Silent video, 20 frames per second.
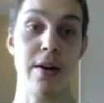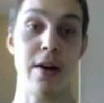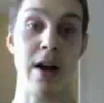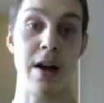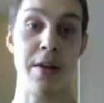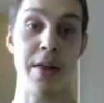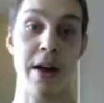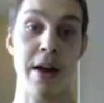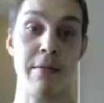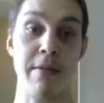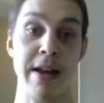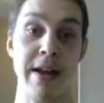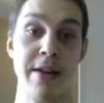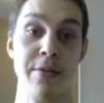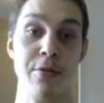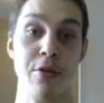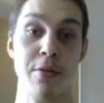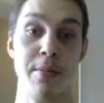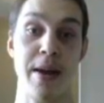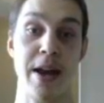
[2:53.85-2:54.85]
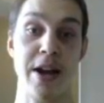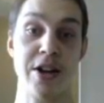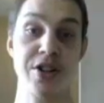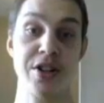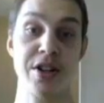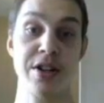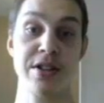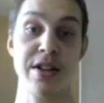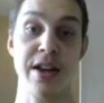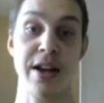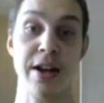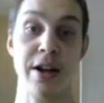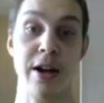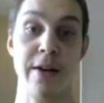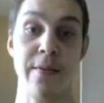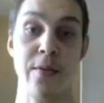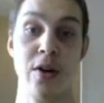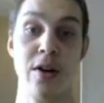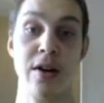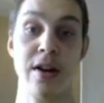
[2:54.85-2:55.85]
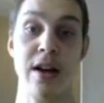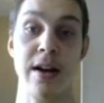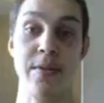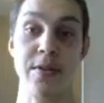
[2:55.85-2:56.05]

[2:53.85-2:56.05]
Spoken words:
that we through patience and comfort